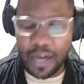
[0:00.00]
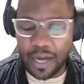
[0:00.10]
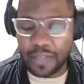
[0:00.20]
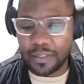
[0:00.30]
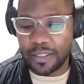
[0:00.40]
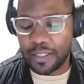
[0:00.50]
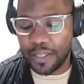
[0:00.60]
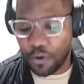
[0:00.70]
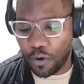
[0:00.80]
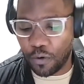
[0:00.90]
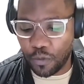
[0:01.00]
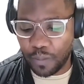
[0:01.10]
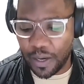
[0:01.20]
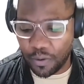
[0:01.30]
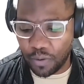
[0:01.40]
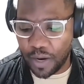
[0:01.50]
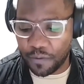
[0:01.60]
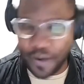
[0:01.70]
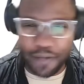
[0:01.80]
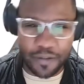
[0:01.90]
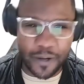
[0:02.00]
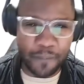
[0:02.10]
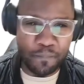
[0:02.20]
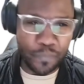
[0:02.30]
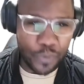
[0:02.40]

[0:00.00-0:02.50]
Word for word: And uh, they called my grandfather,